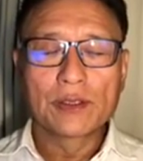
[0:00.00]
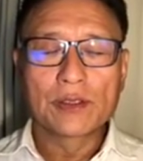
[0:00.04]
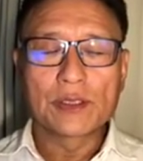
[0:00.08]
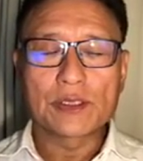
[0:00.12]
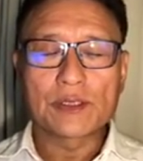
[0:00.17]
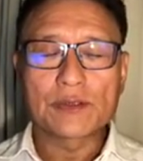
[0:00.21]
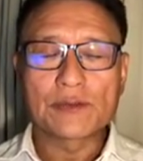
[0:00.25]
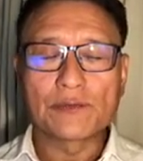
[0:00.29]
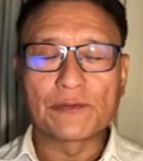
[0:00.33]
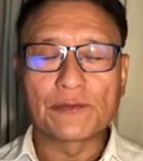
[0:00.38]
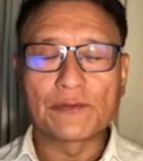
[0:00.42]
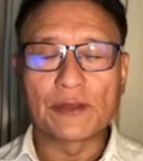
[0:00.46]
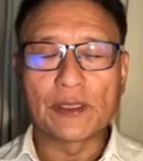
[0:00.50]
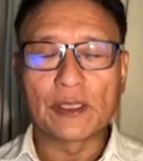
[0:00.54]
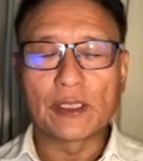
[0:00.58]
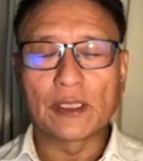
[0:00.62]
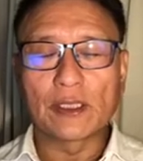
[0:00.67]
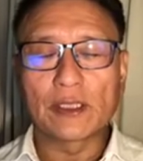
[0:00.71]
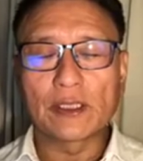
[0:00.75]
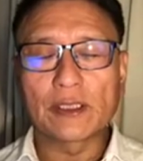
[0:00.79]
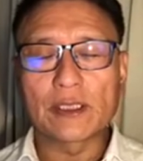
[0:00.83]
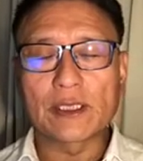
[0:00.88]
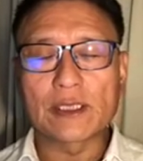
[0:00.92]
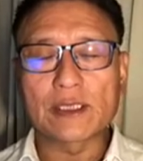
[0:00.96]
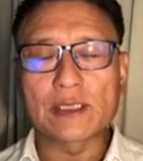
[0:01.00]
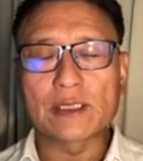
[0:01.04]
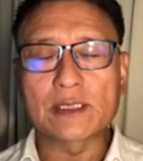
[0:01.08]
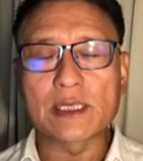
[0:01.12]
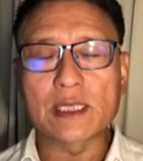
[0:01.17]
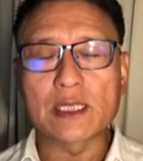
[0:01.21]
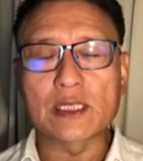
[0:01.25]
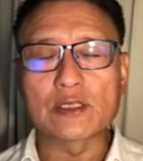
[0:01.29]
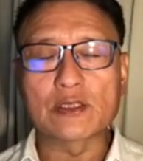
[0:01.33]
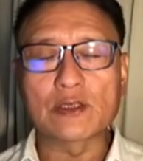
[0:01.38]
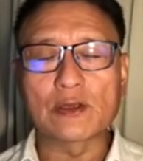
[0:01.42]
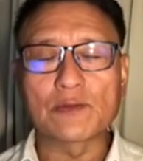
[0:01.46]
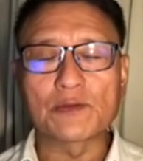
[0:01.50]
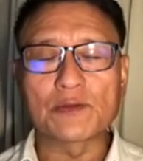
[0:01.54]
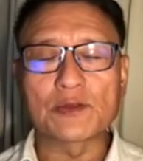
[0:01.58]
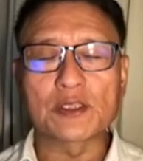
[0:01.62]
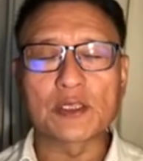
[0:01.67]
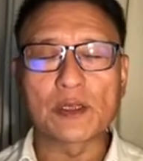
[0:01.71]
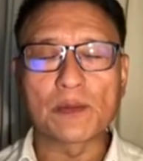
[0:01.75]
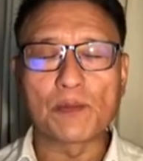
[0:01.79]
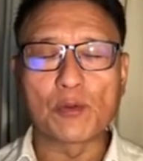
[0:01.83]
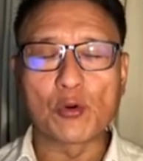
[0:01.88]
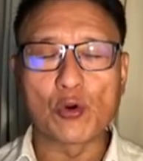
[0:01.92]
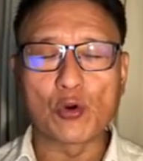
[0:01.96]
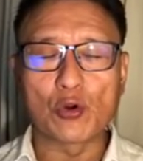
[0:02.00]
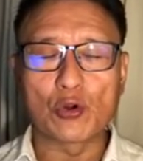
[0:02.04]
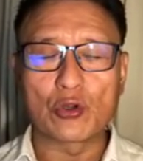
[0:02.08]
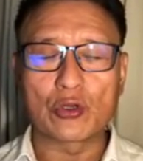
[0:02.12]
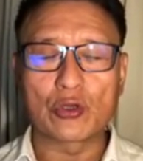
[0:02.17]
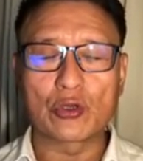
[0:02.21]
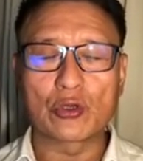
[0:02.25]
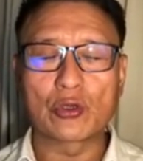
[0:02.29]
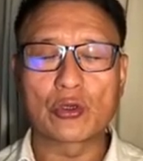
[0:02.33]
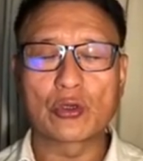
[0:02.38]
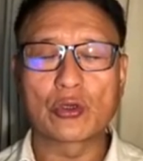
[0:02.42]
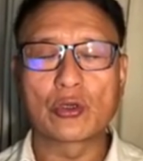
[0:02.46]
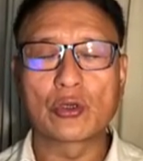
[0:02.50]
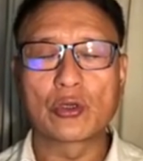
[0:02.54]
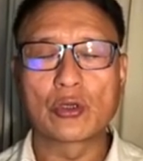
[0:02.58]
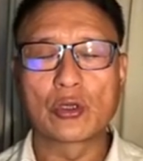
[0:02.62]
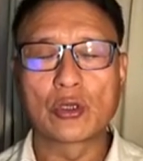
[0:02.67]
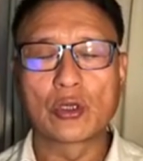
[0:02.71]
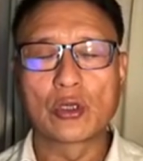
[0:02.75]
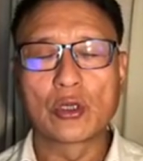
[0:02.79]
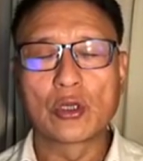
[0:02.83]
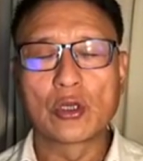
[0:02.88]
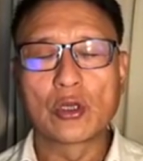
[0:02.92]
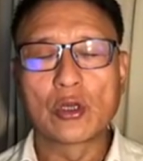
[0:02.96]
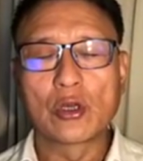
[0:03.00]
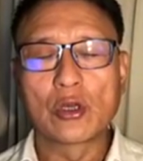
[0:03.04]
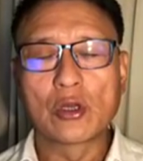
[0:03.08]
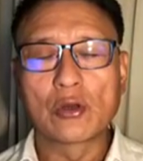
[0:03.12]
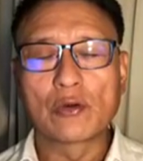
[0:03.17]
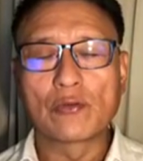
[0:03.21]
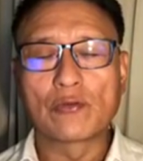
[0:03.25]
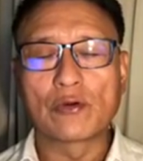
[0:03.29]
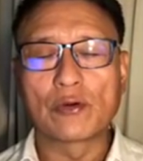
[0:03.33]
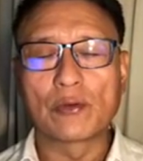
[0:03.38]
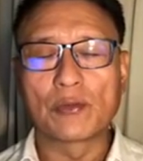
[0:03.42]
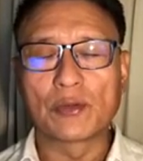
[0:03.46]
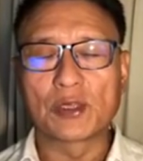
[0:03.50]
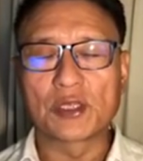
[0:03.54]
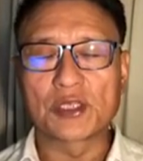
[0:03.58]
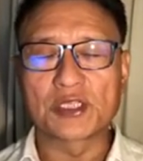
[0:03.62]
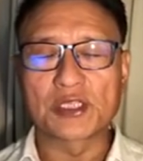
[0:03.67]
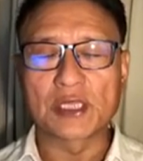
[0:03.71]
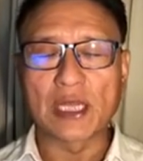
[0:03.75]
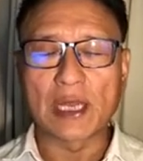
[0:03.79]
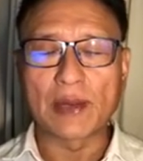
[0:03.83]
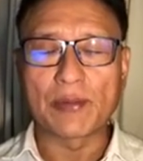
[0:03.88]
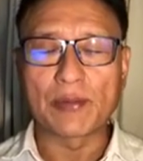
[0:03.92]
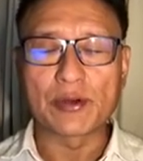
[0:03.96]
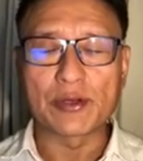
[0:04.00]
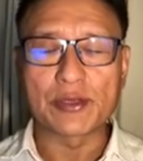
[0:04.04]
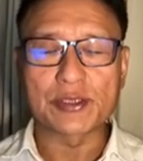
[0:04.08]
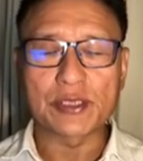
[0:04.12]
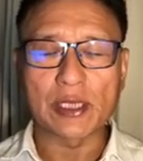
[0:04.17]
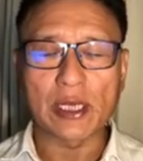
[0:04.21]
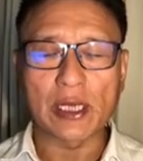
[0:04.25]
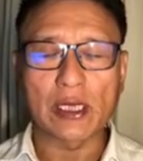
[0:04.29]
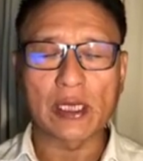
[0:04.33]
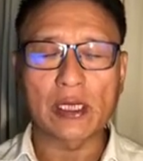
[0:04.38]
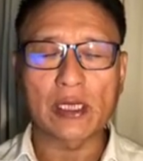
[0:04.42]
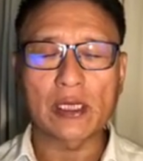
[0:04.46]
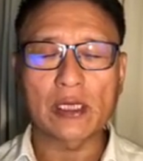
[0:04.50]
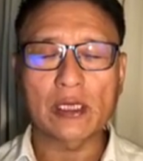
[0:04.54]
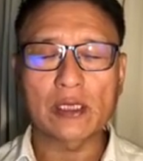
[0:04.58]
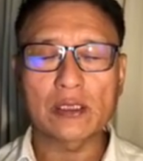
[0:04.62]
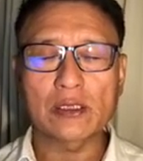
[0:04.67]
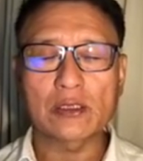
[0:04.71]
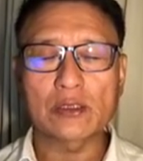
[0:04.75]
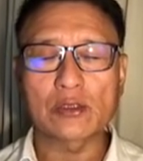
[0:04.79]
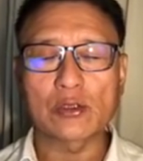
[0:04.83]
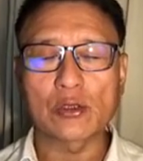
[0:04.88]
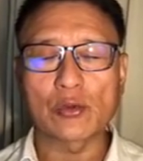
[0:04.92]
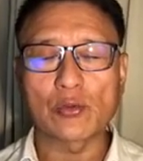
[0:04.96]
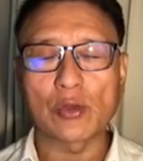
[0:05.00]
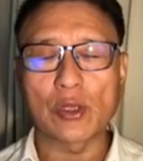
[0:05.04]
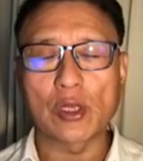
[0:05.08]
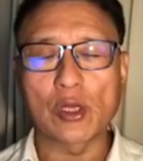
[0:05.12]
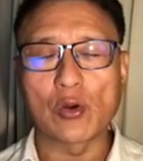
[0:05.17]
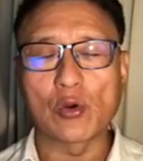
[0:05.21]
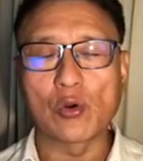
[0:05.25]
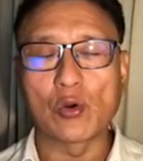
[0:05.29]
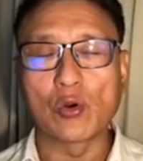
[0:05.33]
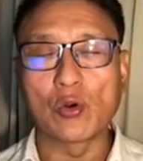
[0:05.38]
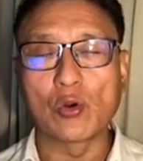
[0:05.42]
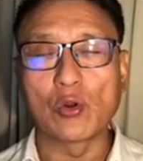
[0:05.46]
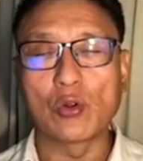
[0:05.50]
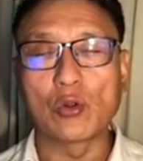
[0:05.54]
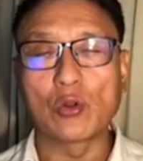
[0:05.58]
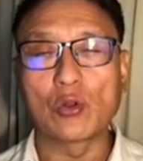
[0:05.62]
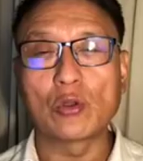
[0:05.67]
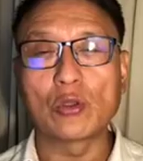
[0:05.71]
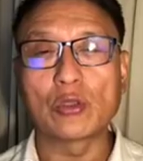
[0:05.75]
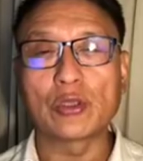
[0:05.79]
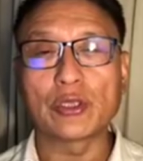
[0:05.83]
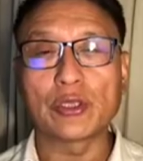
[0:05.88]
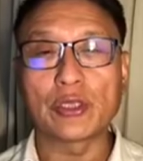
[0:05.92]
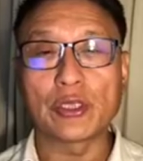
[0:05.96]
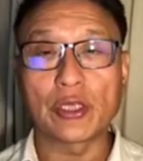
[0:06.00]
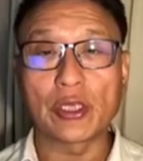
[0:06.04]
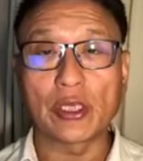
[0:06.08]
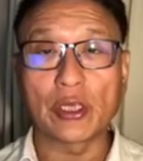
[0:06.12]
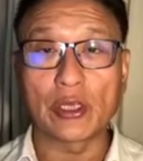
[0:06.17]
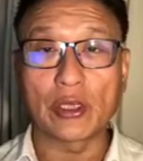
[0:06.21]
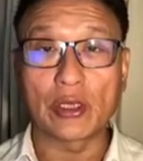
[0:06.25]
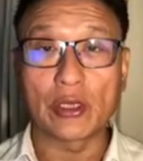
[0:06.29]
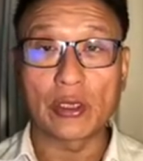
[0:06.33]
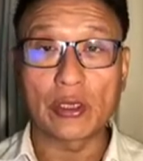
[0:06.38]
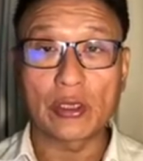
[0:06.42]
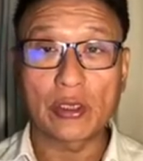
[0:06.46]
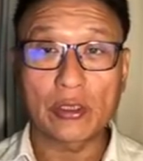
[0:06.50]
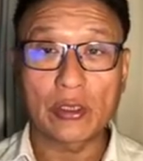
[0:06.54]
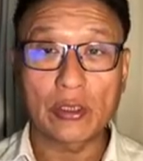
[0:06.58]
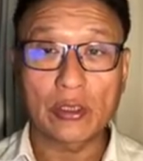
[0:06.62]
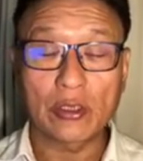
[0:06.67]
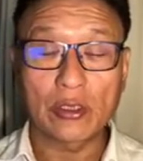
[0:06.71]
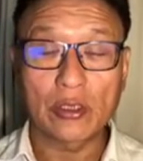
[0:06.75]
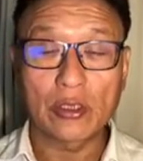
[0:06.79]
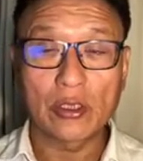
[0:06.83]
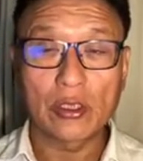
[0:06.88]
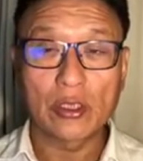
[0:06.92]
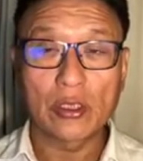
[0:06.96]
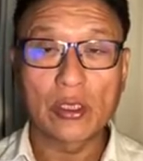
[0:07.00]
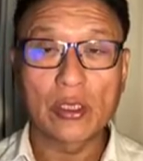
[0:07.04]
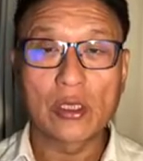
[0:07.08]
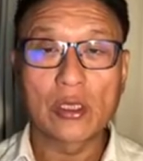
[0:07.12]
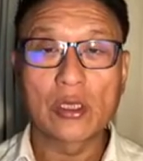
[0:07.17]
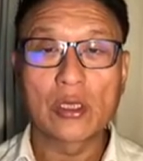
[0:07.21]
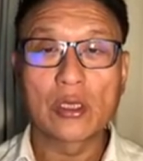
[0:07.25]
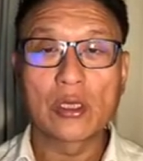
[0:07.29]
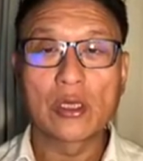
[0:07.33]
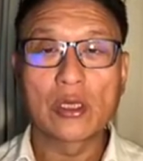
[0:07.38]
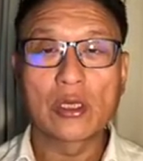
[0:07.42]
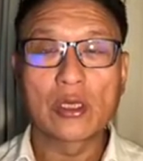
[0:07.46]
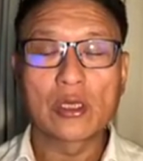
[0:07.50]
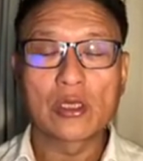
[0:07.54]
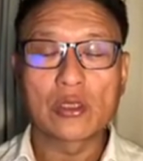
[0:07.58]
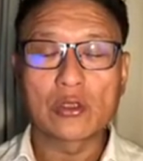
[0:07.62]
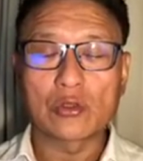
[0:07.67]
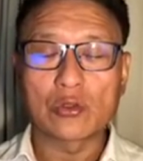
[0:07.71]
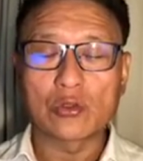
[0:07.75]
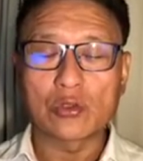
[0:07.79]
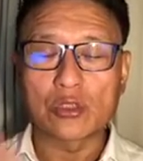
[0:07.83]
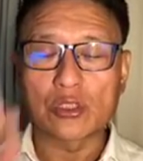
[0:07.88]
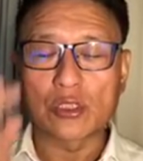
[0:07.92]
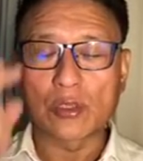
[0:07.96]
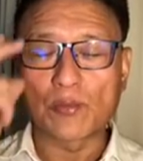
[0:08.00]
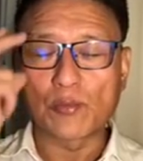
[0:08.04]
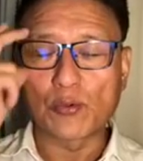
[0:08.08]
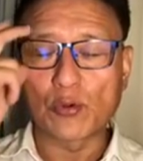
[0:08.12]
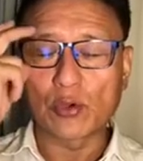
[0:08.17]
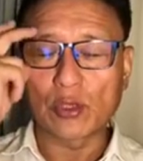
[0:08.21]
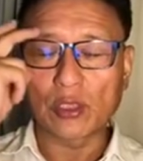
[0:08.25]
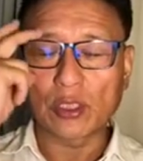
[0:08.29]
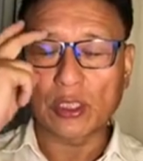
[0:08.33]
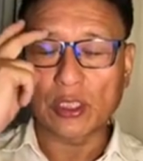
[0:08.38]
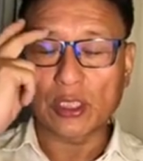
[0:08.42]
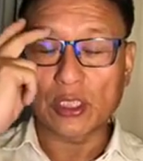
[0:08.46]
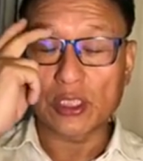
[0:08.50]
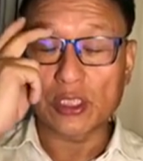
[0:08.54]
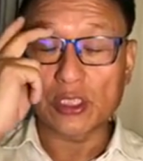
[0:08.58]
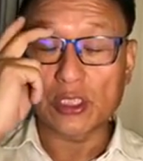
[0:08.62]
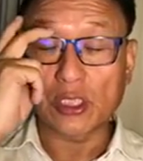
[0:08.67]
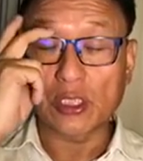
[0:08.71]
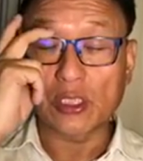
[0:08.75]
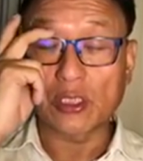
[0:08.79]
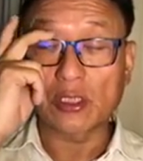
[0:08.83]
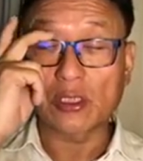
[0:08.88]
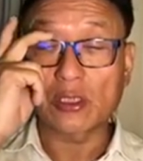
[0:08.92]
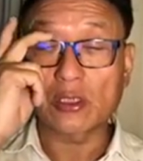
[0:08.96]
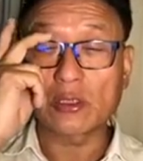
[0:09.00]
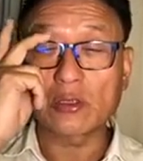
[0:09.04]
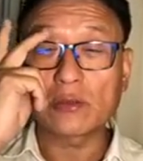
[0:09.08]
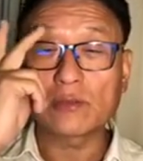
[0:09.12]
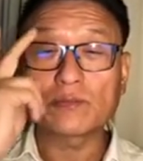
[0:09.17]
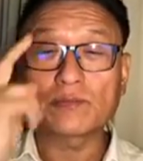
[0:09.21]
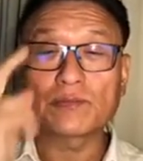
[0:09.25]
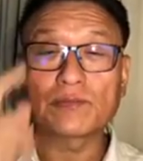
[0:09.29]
Just feel this sense of support from the Cyber Sangha. So we are all here to supporting each other.